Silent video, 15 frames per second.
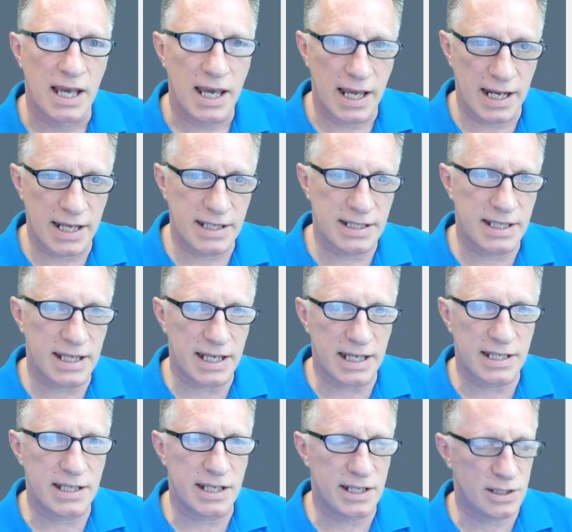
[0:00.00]
it is the
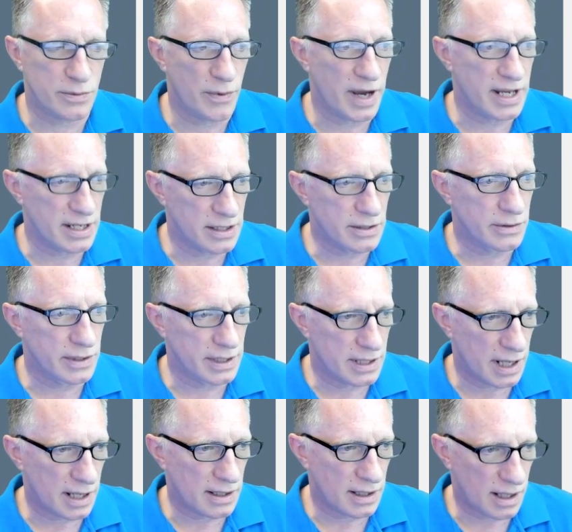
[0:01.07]
easiest way to do it.
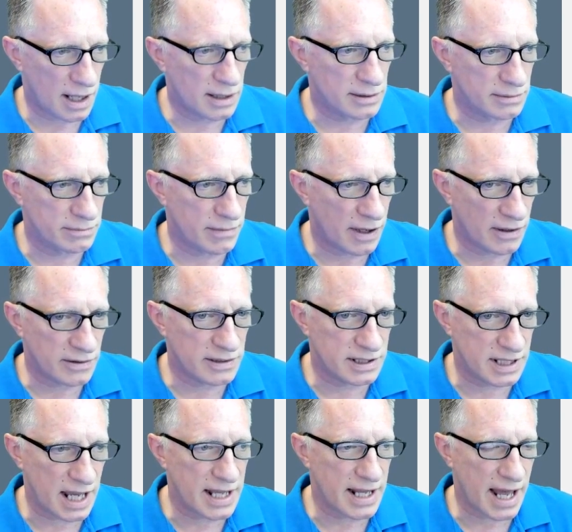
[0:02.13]
I'll
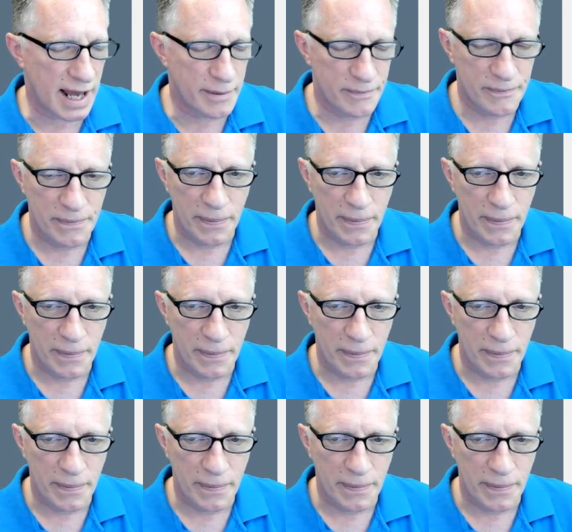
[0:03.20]
say that.